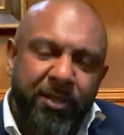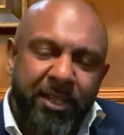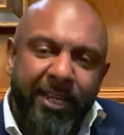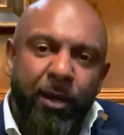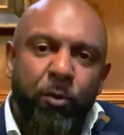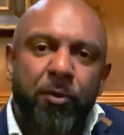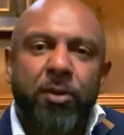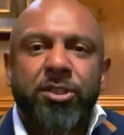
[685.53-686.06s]
and
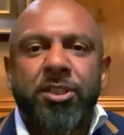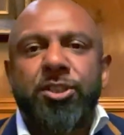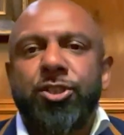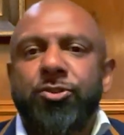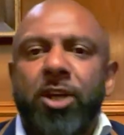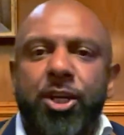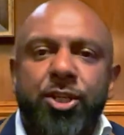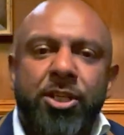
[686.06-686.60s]
you get all those
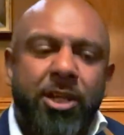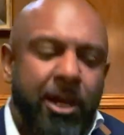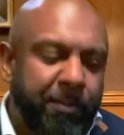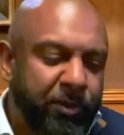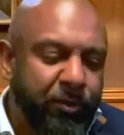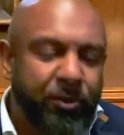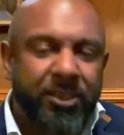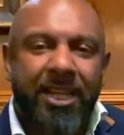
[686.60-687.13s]
construction
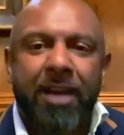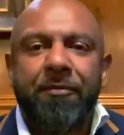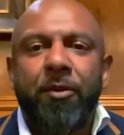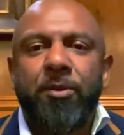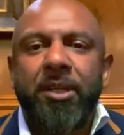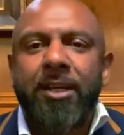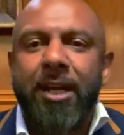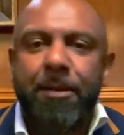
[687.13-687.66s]
companies or
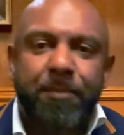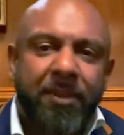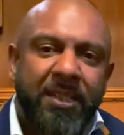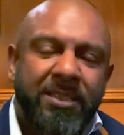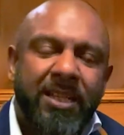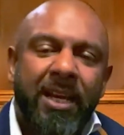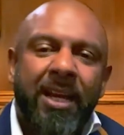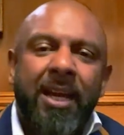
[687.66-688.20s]
scaffolding
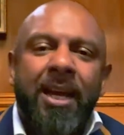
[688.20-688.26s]
companies.